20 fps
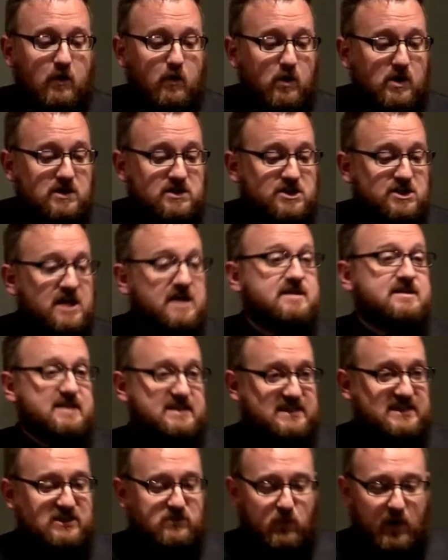it was
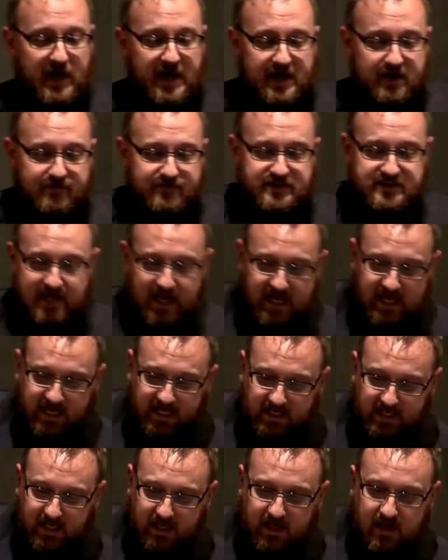Jesus' way of
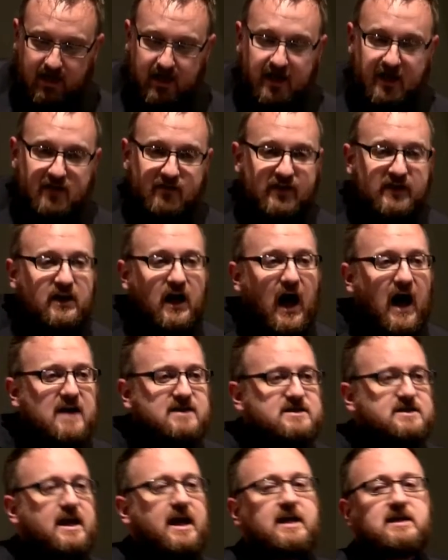saying, that
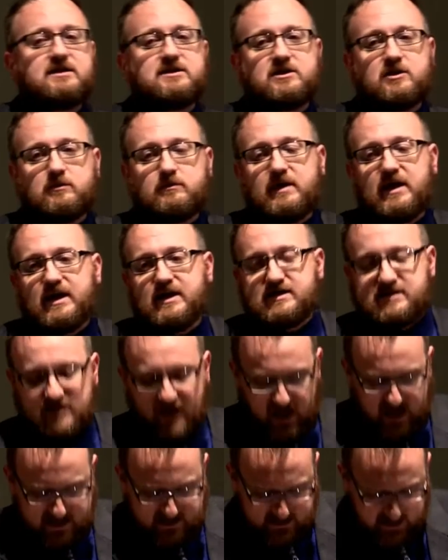God's kingdom is
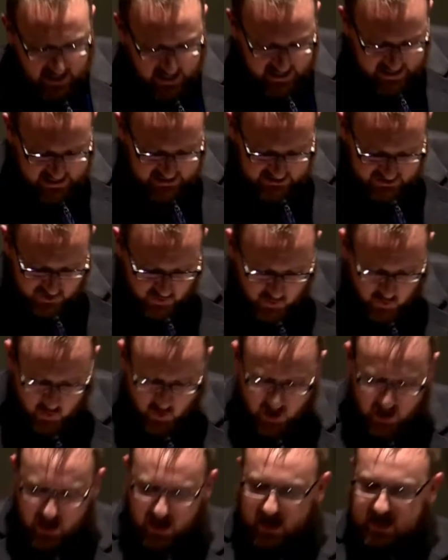not tied
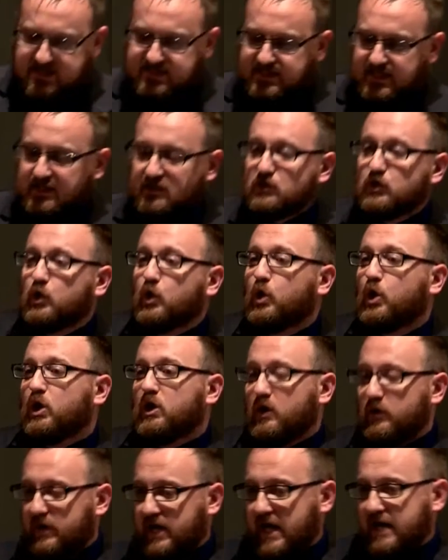to a
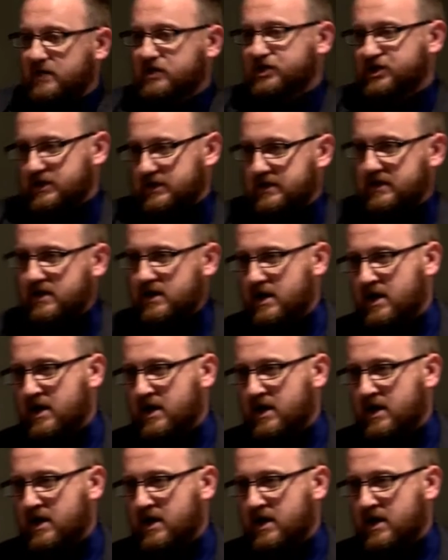single location.